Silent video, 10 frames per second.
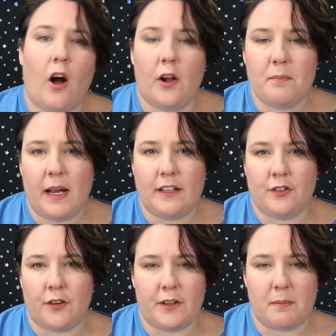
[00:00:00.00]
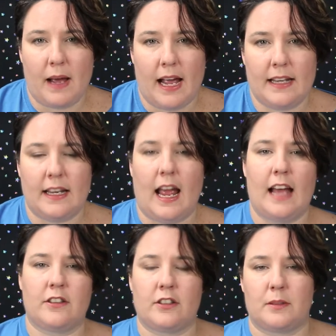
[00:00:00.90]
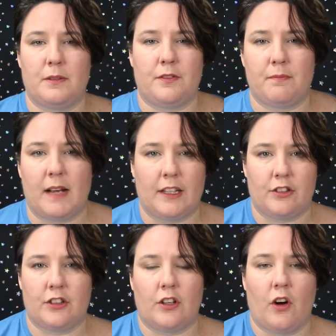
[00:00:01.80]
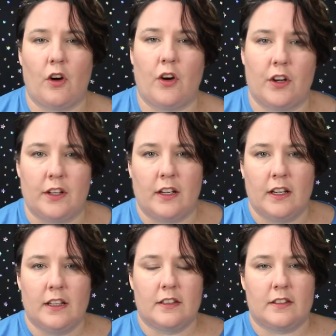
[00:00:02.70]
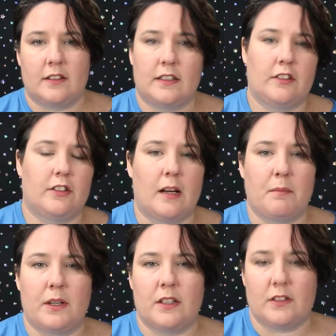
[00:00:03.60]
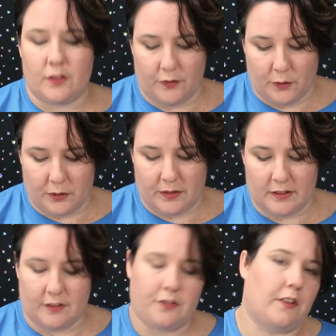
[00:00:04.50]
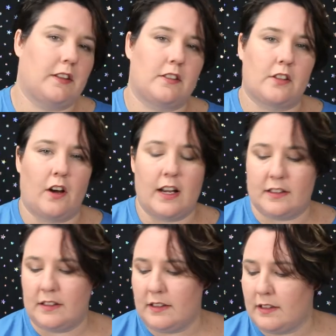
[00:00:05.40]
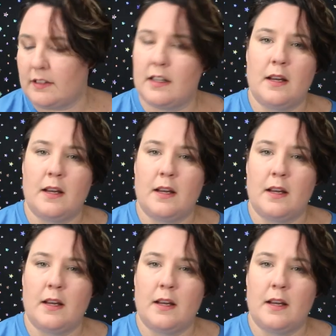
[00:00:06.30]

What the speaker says: On page 4 of the pattern, it has got some information on stitch numbers for the different sizes,